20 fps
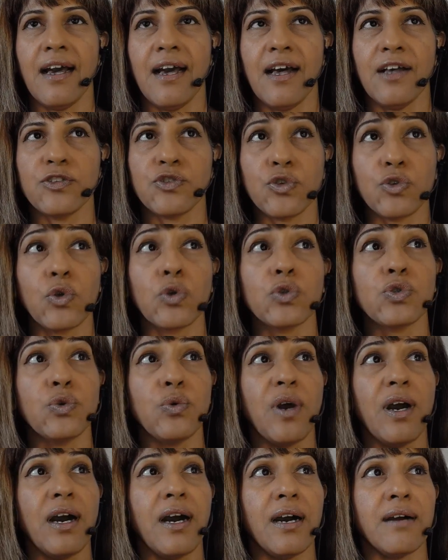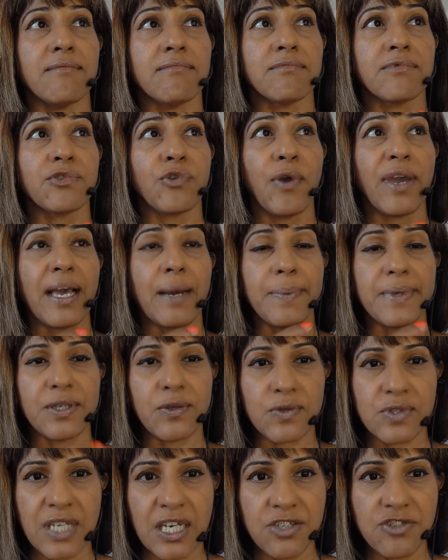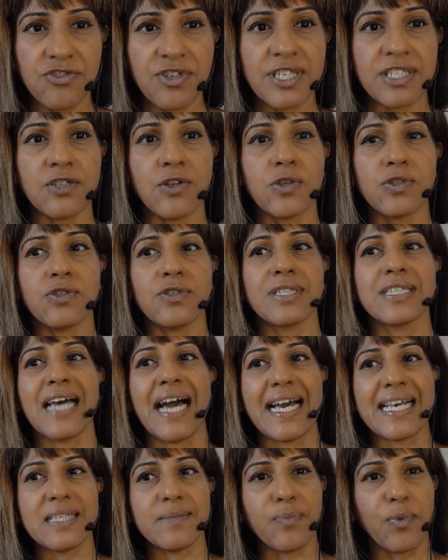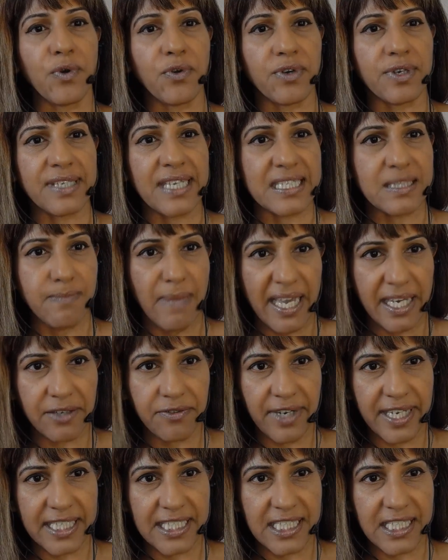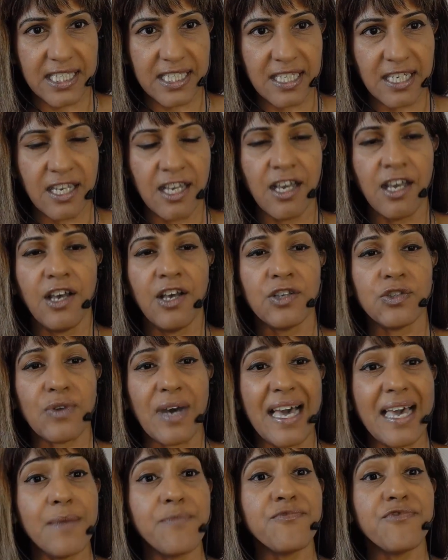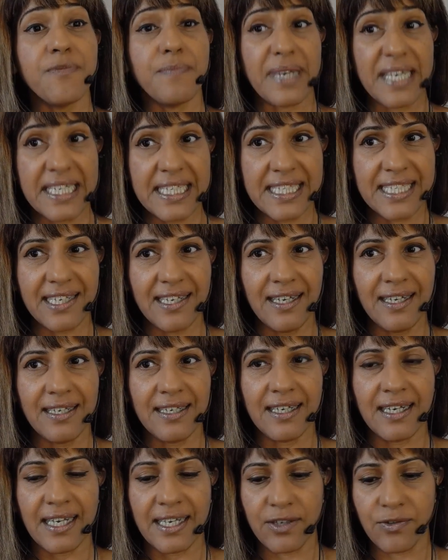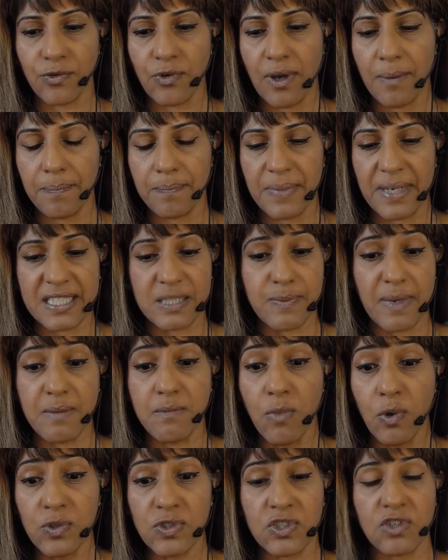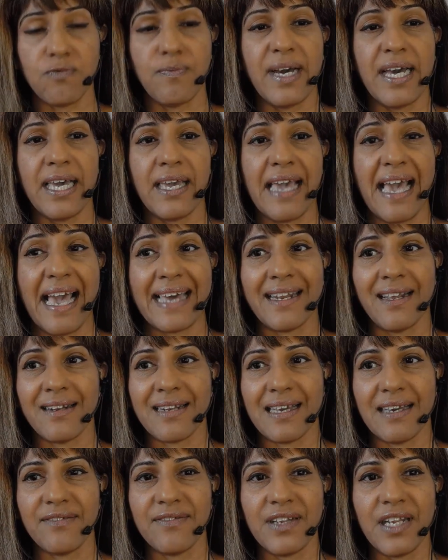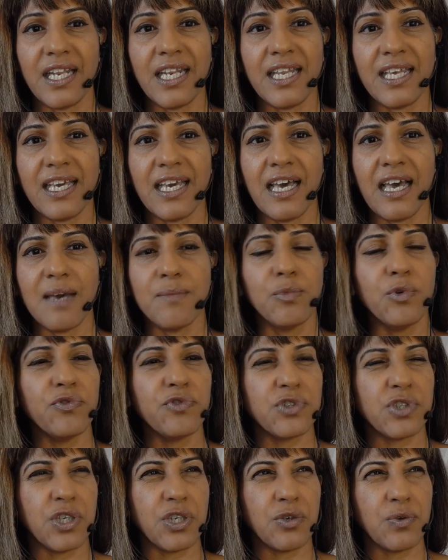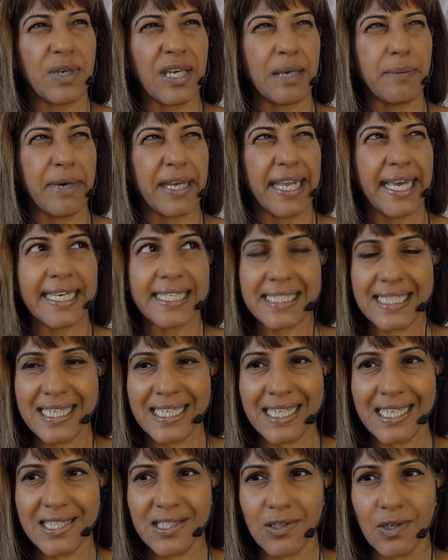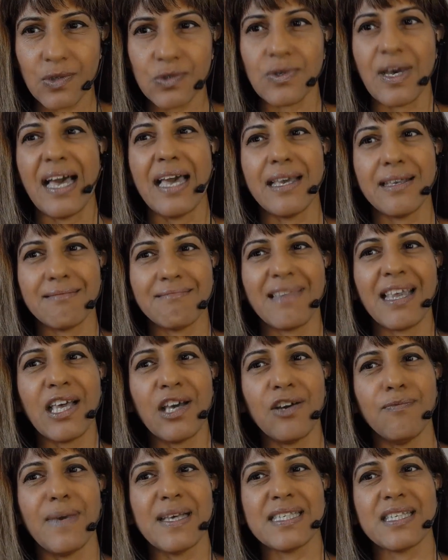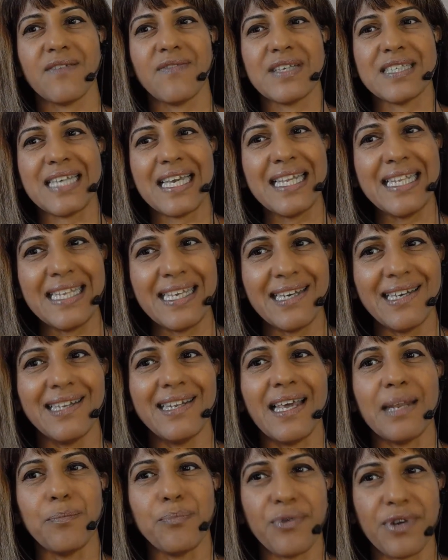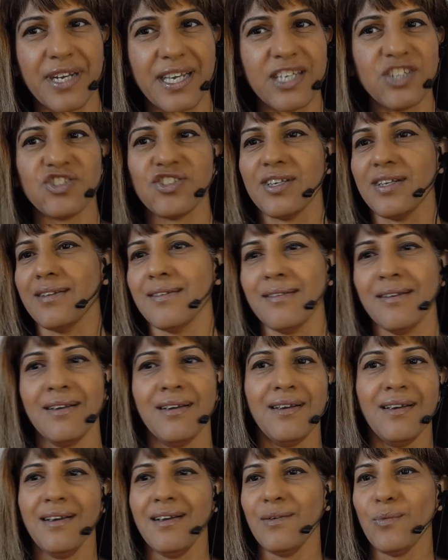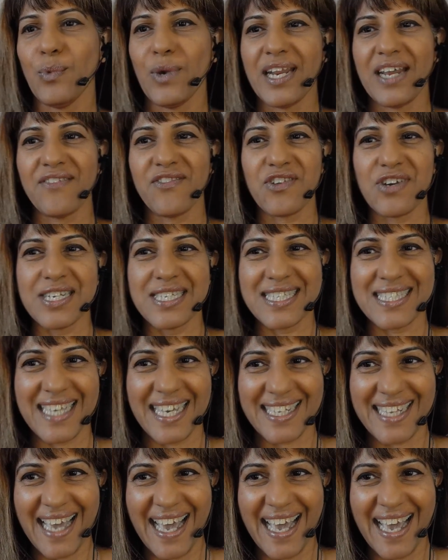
So those who are growing up in those countries and also the diaspora that's migrated. So I am from India. I spent most of my adult life in India. I moved to the UK about 18 years ago. So I think of myself as Indian and British and whatever else gets